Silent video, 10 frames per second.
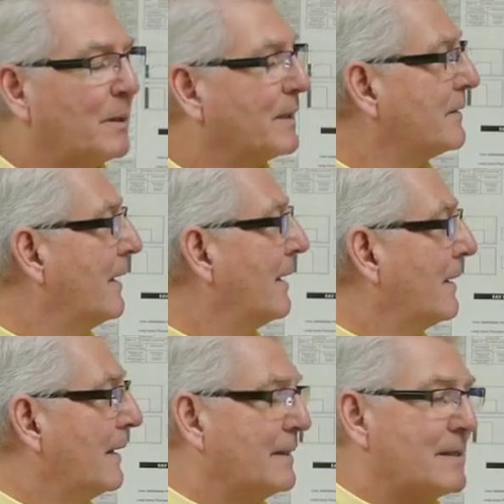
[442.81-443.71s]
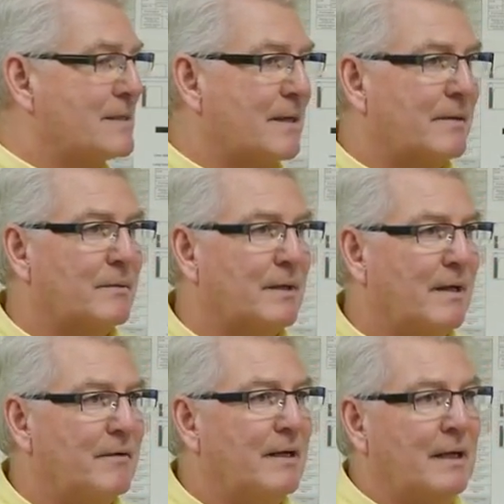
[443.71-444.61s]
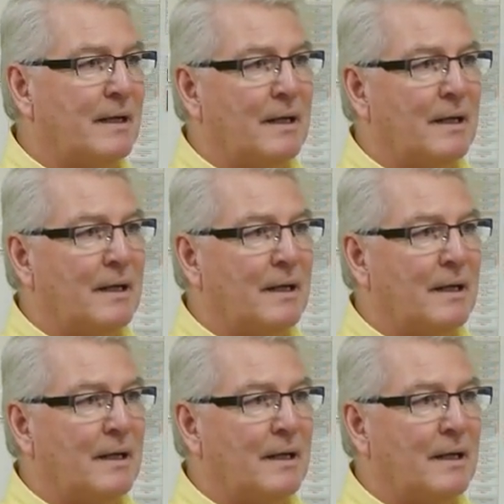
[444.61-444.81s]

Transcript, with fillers: But uh, and the same thing with AB,